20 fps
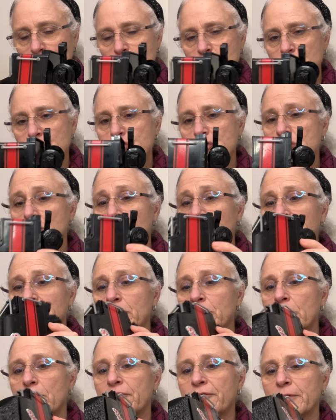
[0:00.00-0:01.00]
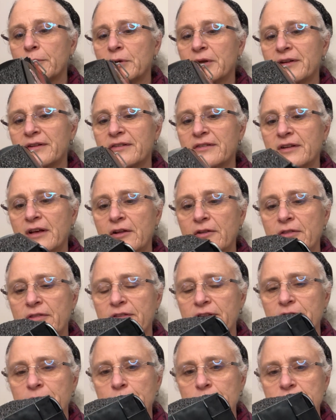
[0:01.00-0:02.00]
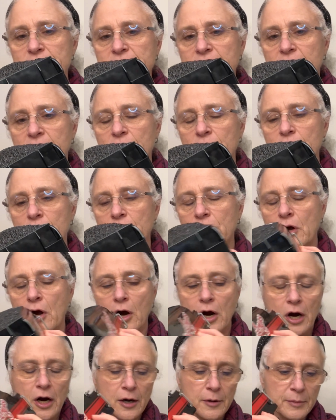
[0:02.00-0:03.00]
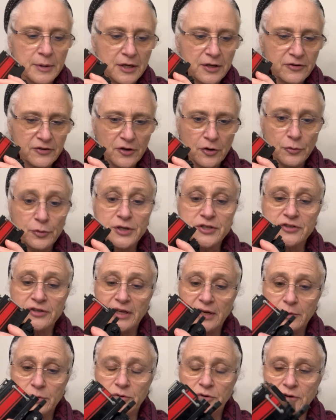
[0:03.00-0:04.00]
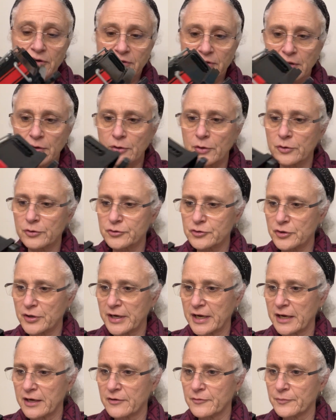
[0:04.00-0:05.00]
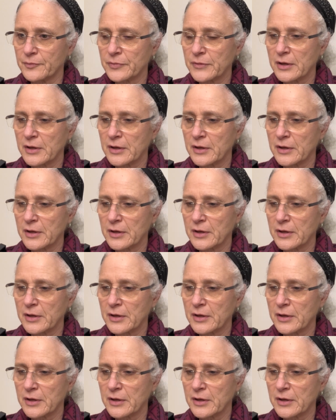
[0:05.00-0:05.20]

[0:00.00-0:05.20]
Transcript: So I don't know if I'm going to sell this particular car, because originally I was going to sell the whole train,